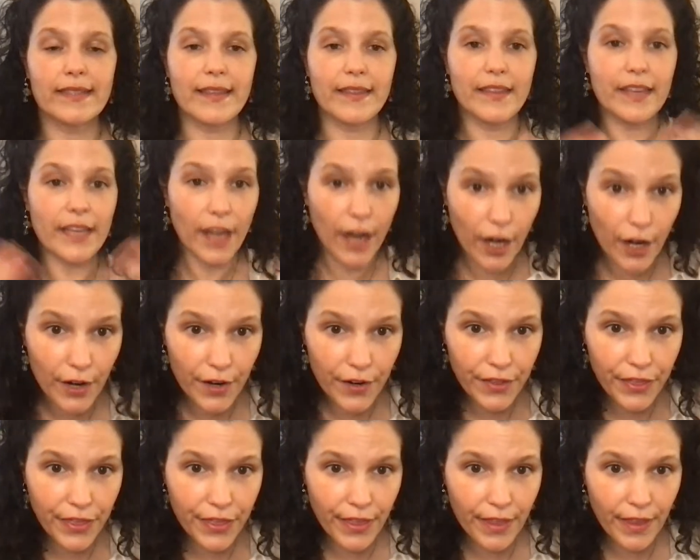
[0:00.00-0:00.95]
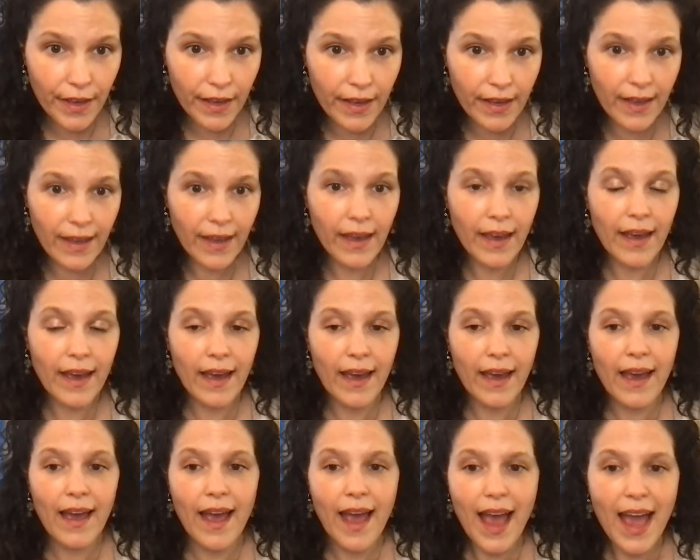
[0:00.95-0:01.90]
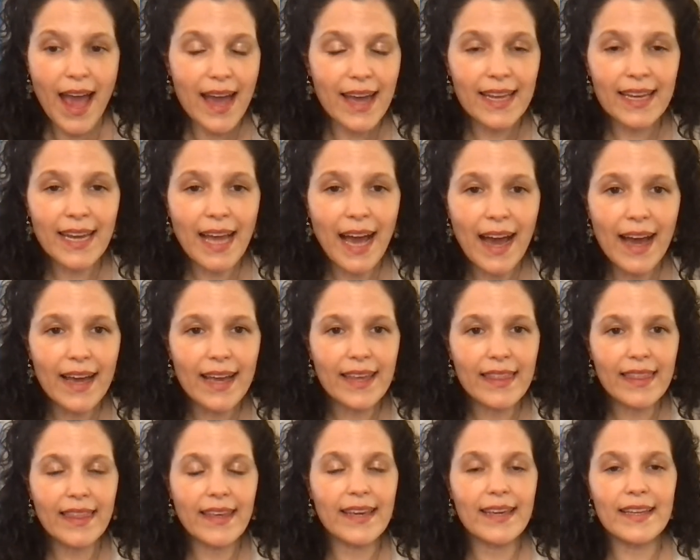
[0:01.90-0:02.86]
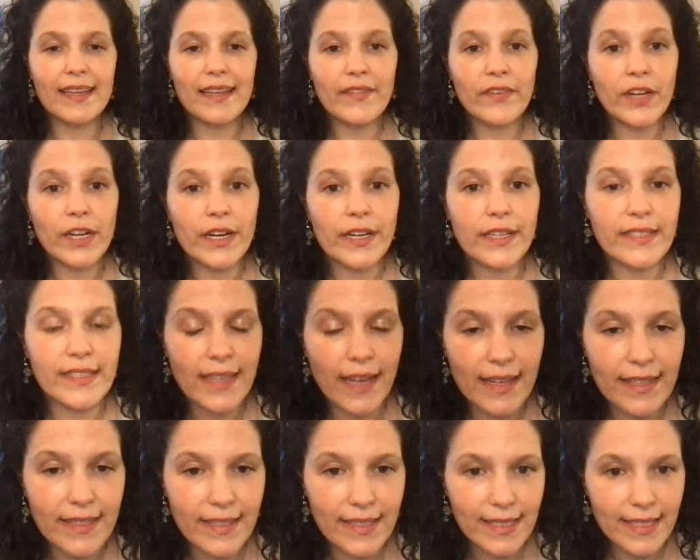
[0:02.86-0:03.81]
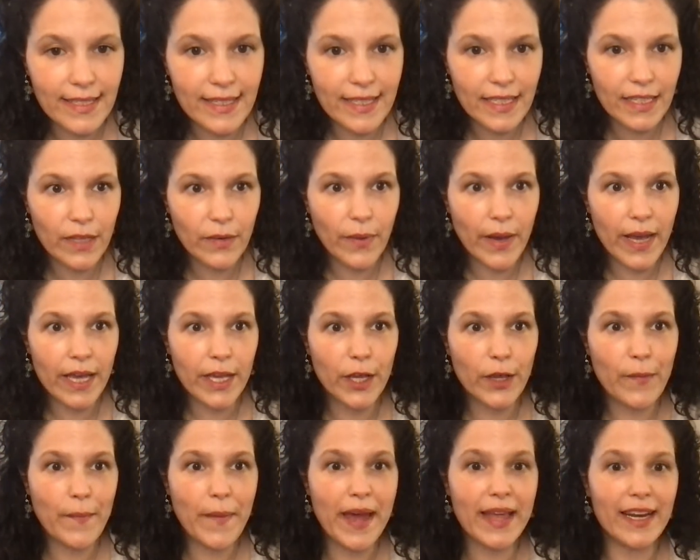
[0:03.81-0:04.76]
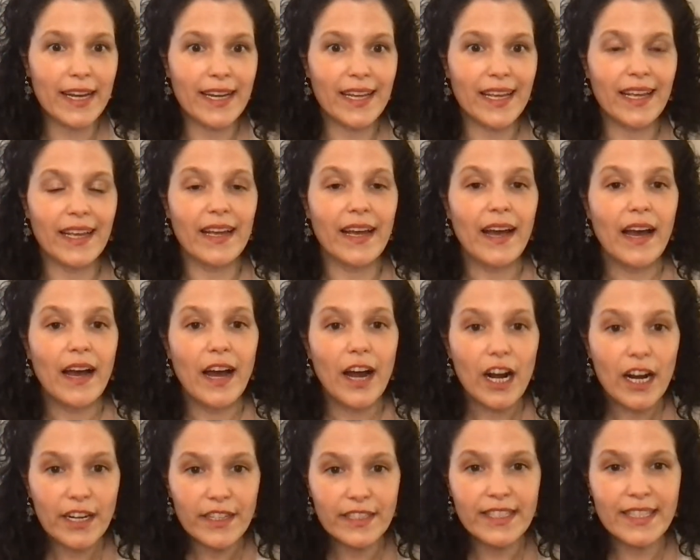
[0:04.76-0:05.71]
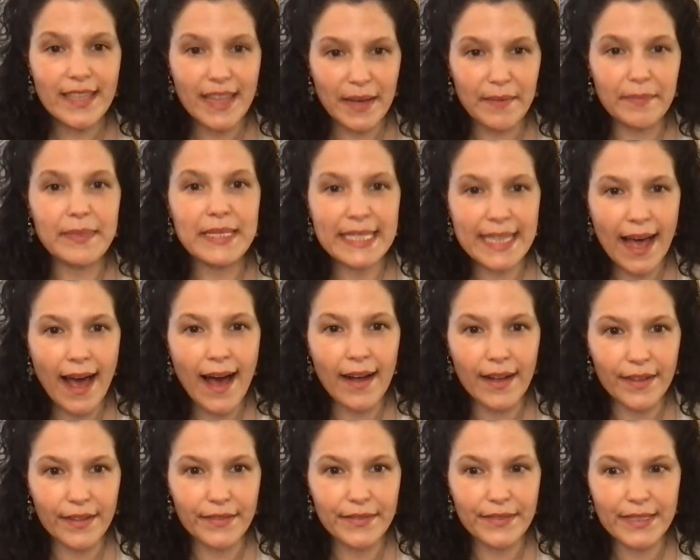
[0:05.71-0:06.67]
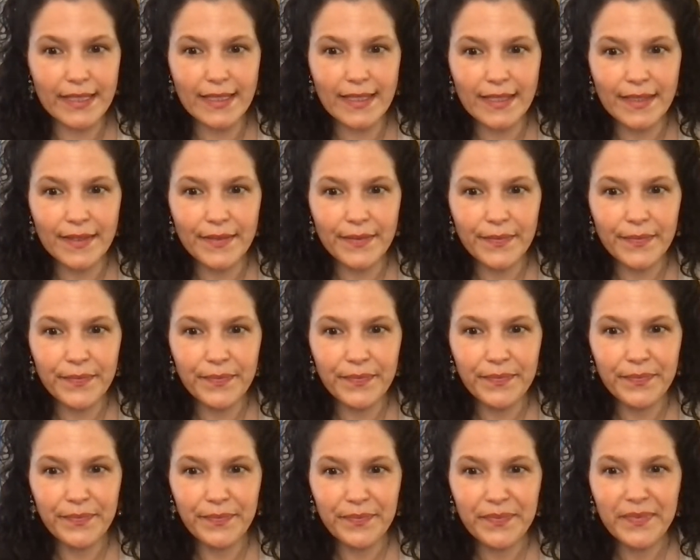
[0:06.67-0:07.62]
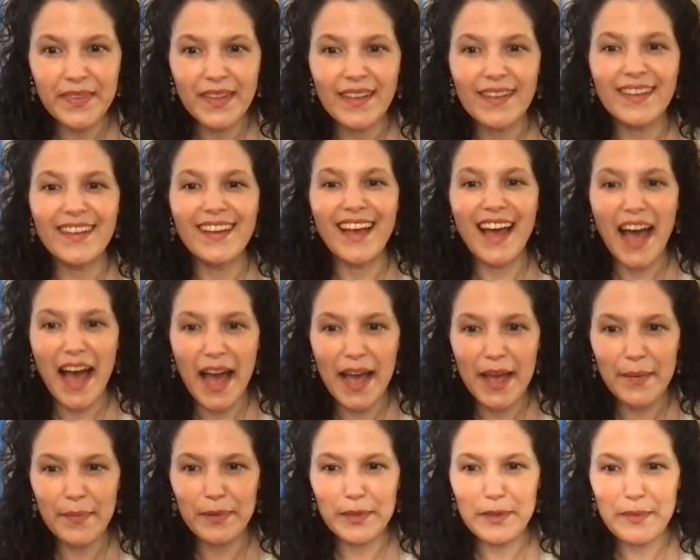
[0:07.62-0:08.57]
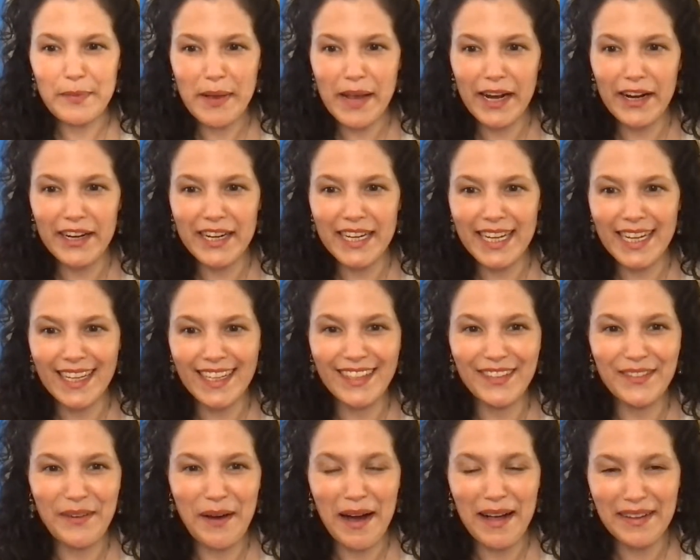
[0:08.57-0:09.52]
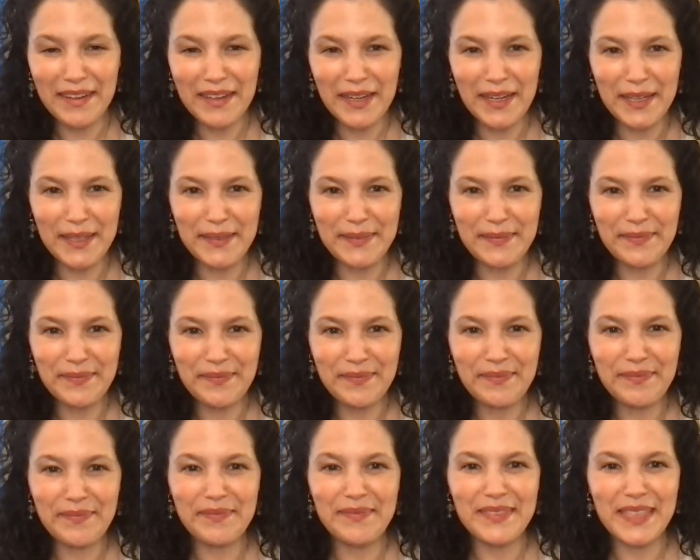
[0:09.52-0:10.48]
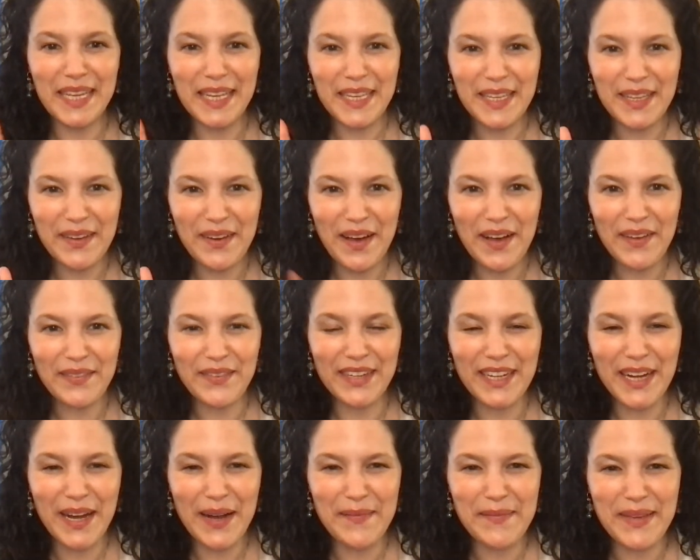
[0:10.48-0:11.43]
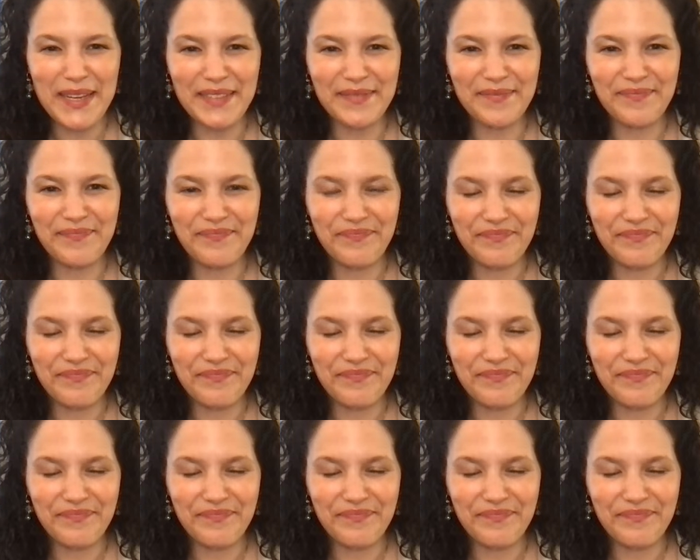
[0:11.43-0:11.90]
the earth and I think it even hurts us to see the way humanity hurts themselves. Hi, Blueberry. Welcome. Thank you all for coming.